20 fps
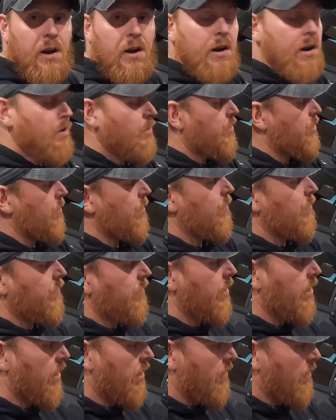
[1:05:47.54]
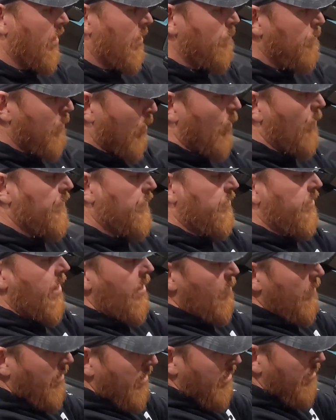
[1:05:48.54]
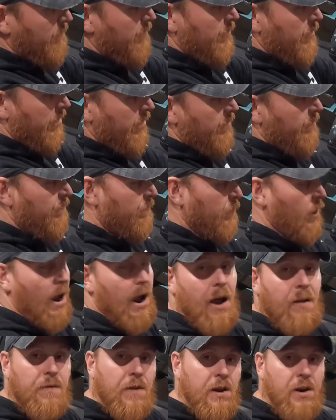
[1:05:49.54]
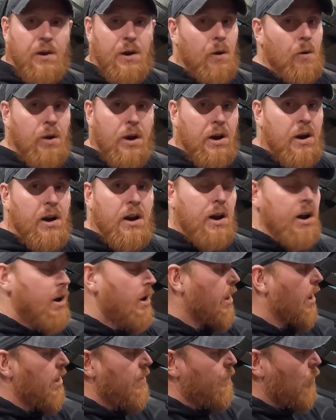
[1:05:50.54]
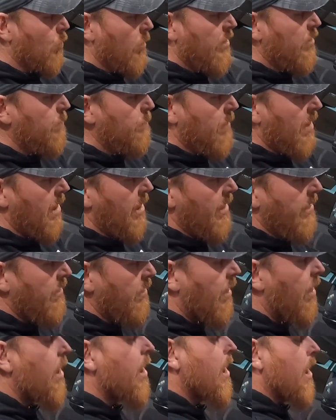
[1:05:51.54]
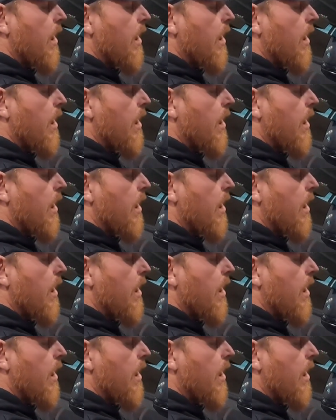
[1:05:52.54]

in ensures that it, it bolts down evenly and flat, that you don't get it in any kind of a weird bind